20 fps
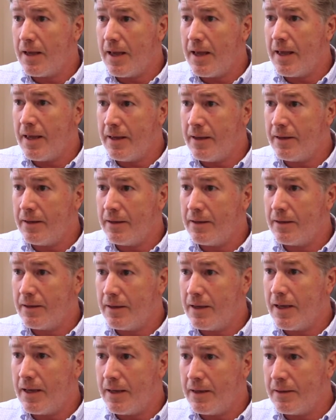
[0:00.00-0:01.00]
a
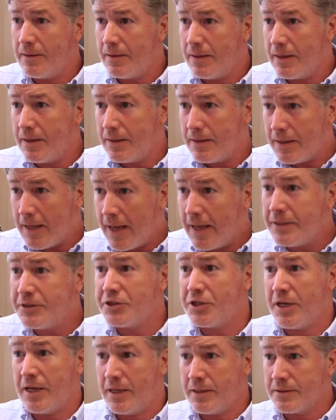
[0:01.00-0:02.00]

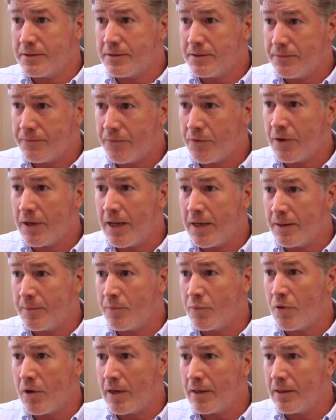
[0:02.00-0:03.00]
chance for getting
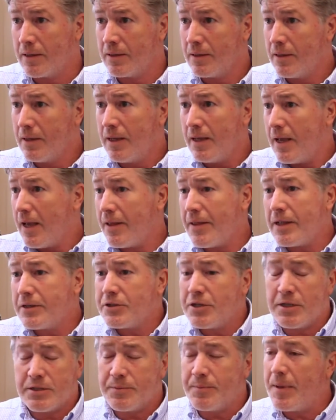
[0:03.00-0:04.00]
pregnant. And that
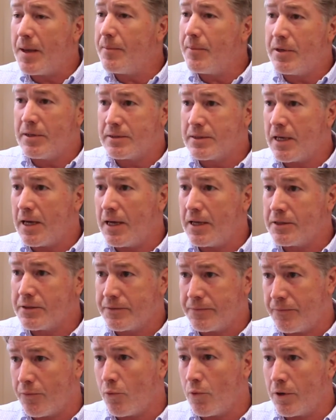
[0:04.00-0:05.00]
chance may be as high
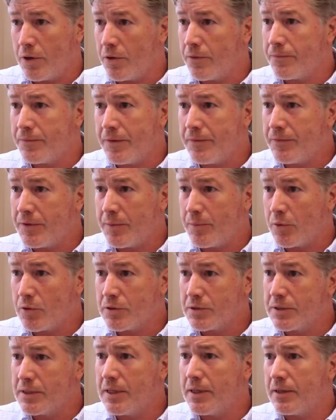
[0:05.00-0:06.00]
as 40 or
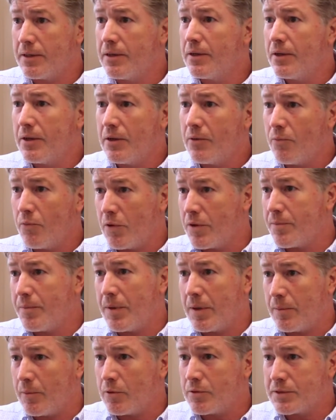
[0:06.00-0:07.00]
50% with
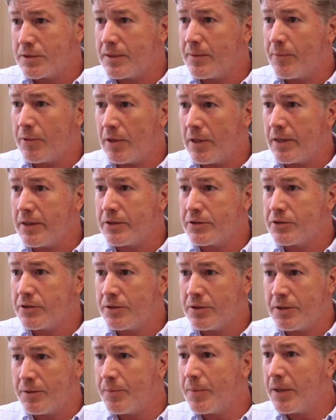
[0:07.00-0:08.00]
minimal
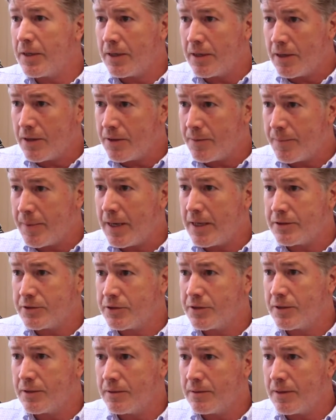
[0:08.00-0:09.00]
stimulation, depending on the
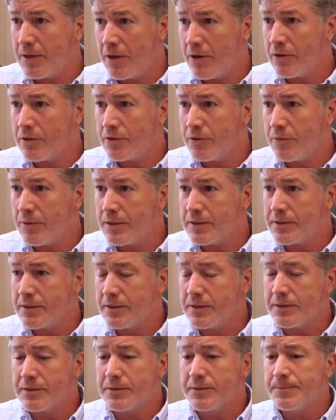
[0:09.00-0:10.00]
patient
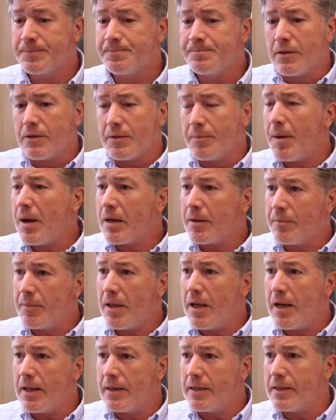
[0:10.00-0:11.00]
characteristics. The bottom
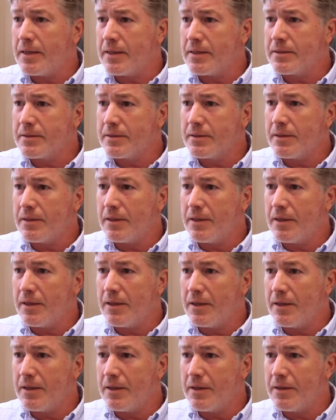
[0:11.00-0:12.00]
line is,
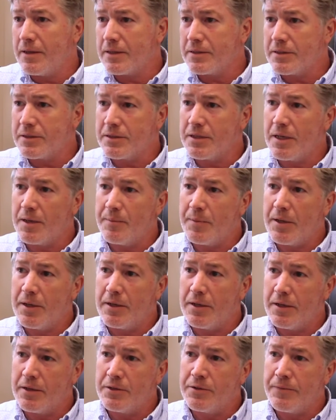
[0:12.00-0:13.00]
this is going to be
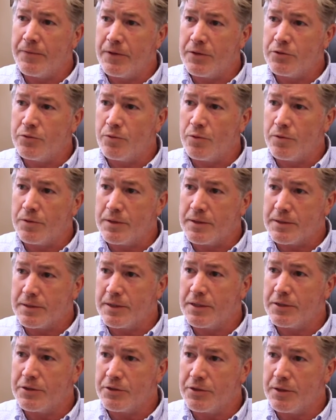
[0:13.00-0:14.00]
an individual
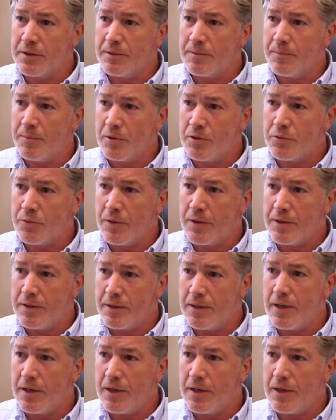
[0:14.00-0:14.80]
decision between the